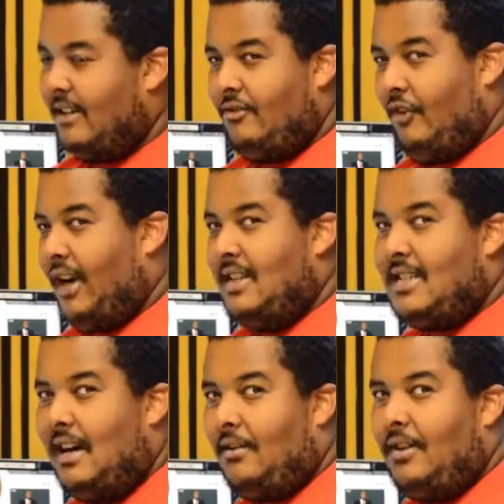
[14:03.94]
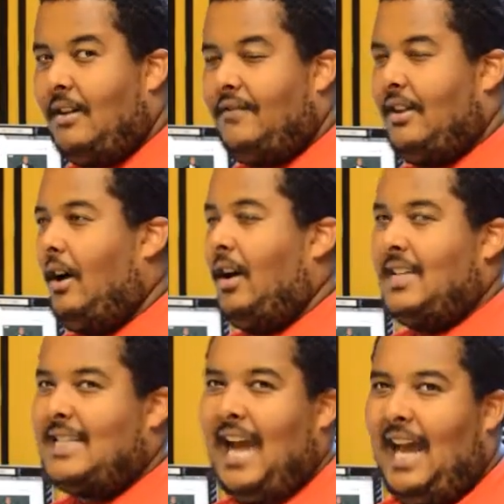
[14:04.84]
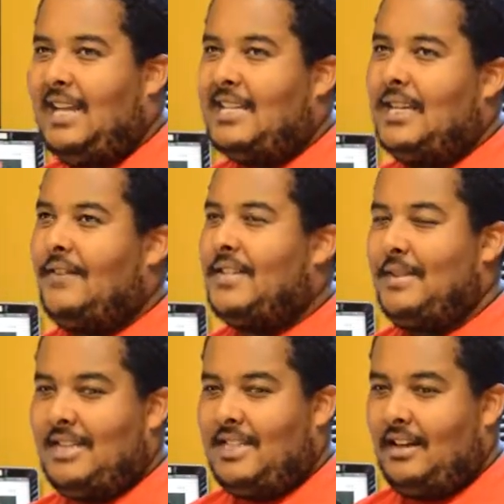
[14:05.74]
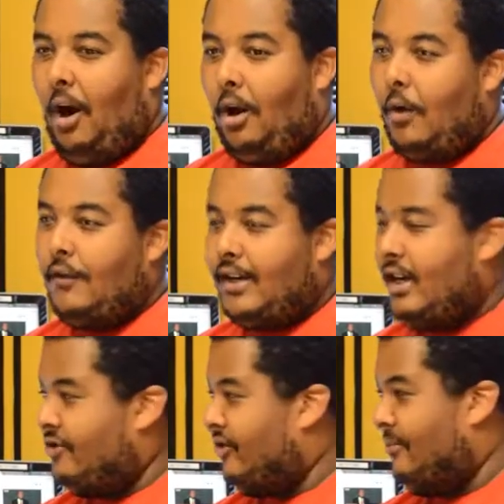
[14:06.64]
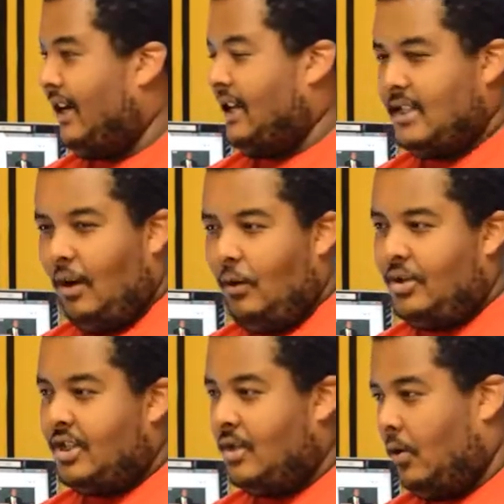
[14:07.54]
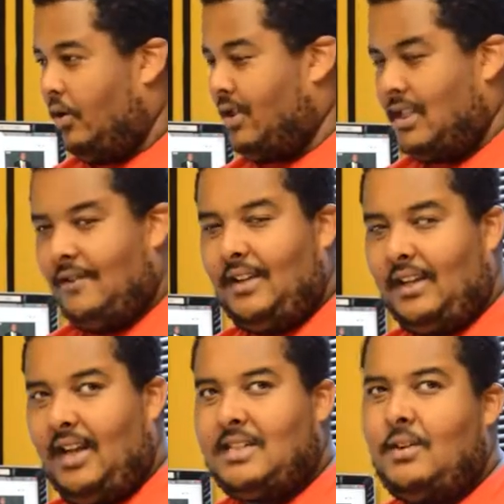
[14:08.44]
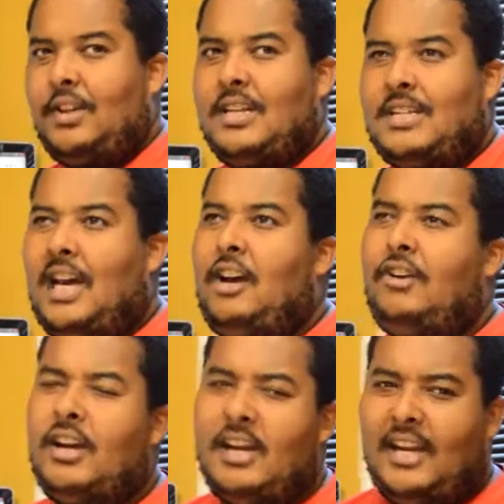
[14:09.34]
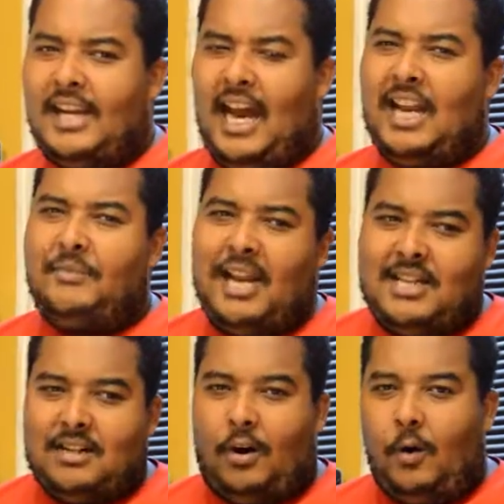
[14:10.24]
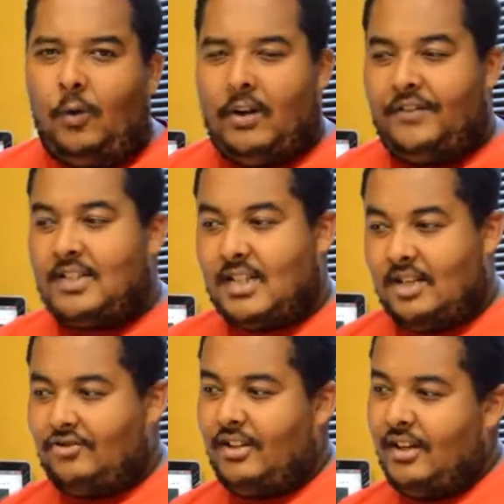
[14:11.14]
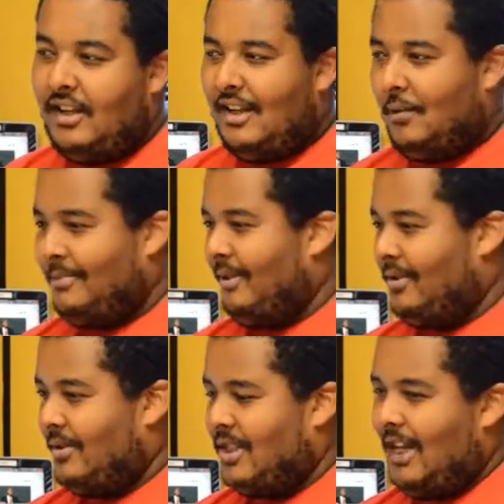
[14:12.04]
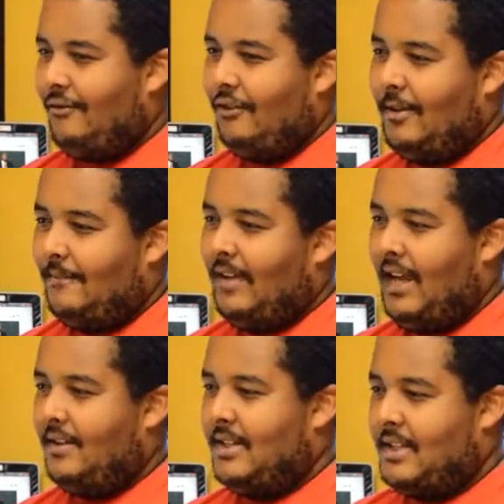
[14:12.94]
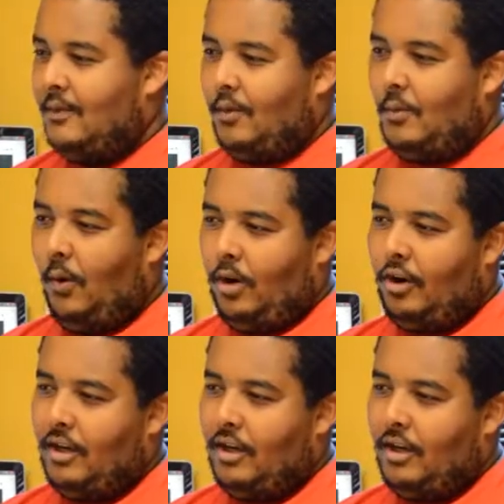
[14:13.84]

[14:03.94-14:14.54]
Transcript: right in the South. All this cotton and stuff is getting sent all over the country, being sold to stores and stuff like that. So the entire economy as a whole of this country was built on slavery. And the Civil War